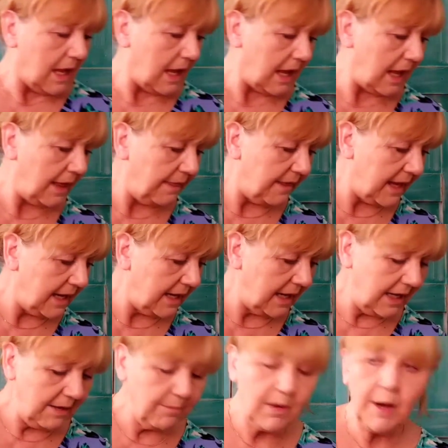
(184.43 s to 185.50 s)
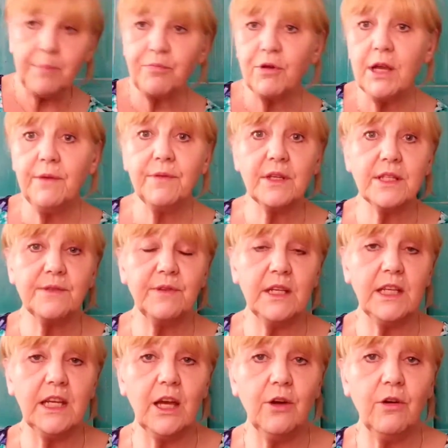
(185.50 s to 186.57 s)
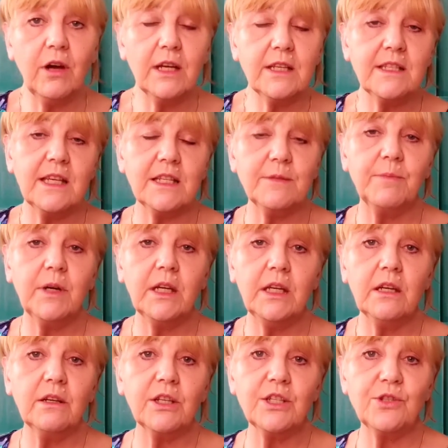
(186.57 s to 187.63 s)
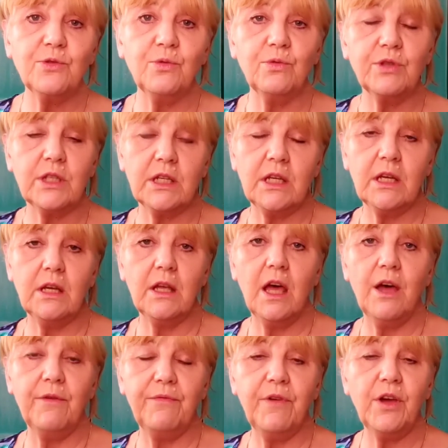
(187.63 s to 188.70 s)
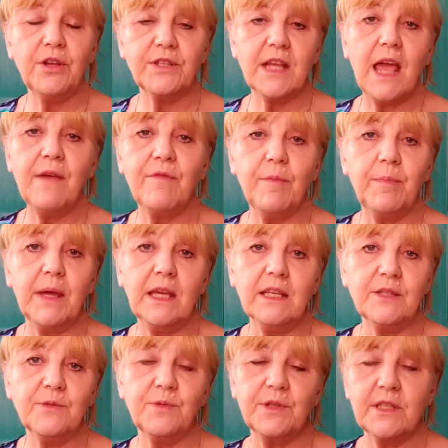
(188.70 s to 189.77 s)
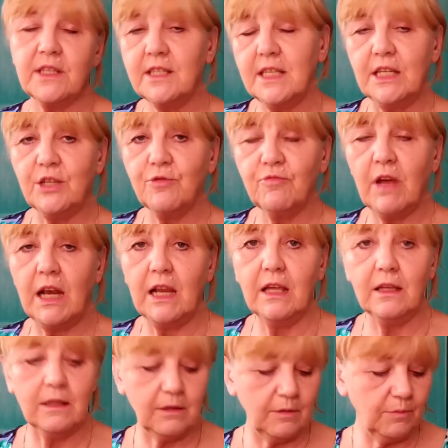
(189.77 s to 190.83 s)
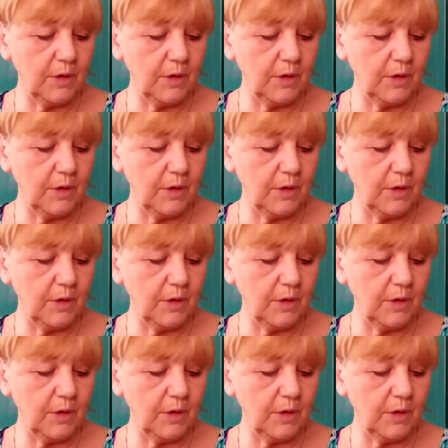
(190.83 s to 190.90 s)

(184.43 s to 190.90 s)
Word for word: And then in my previous video, I said my youngest daughter, her first ever piece was a Cinderella,